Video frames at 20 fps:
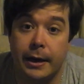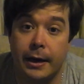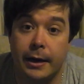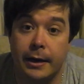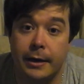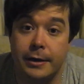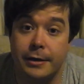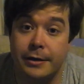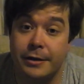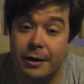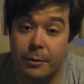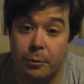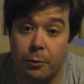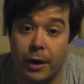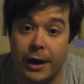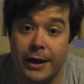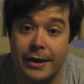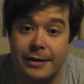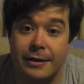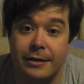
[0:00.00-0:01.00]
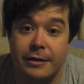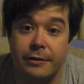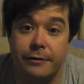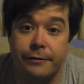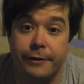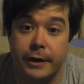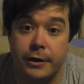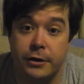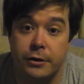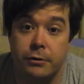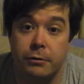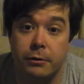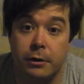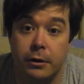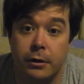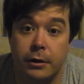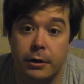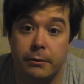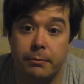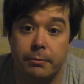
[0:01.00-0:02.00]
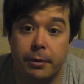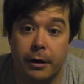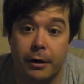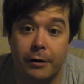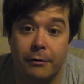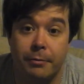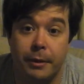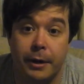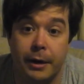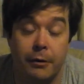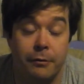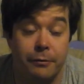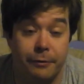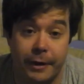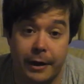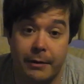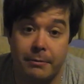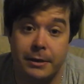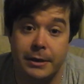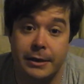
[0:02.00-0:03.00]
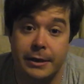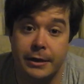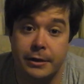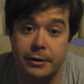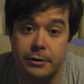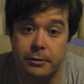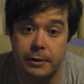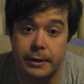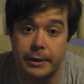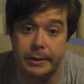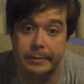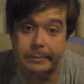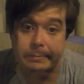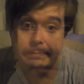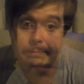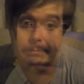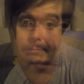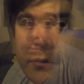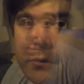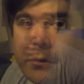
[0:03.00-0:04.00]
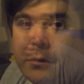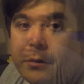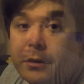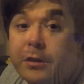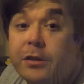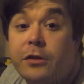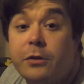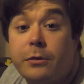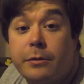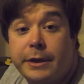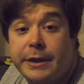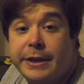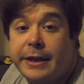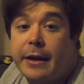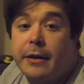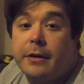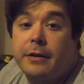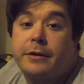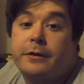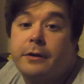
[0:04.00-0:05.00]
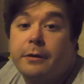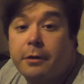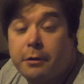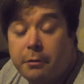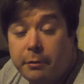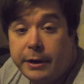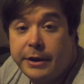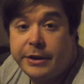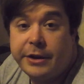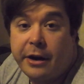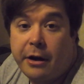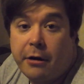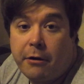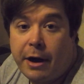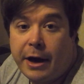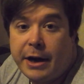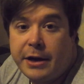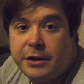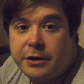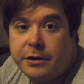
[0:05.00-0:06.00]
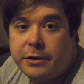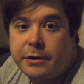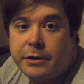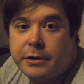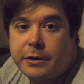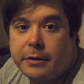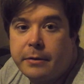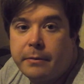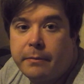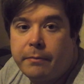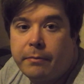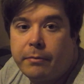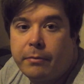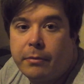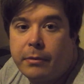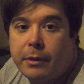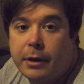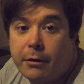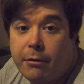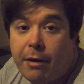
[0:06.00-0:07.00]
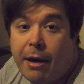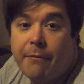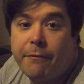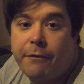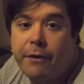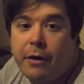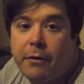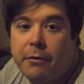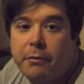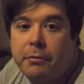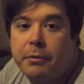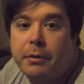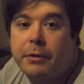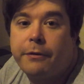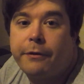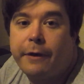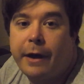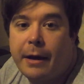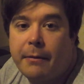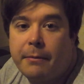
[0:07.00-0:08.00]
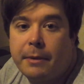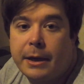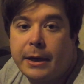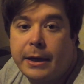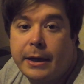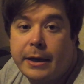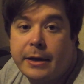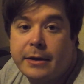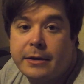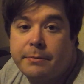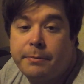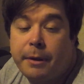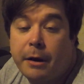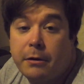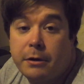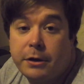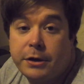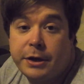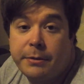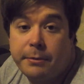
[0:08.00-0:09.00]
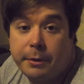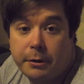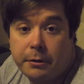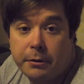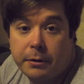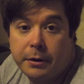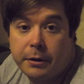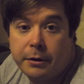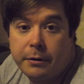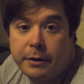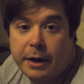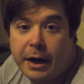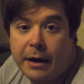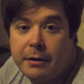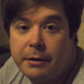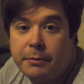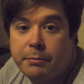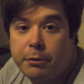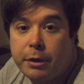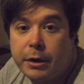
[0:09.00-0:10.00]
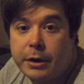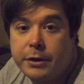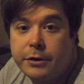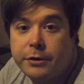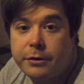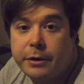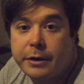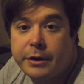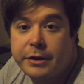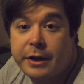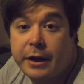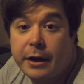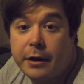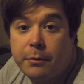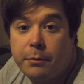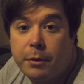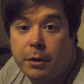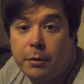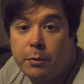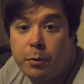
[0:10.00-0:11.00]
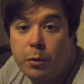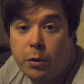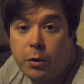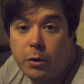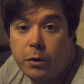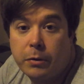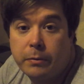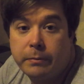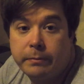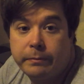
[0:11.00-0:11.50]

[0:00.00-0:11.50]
and in some ways it's a fictional look at part of my own family's history. The story centres on 3 generations. The grandfather of the family is a Polish immigrant who came to Britain during the Second World War.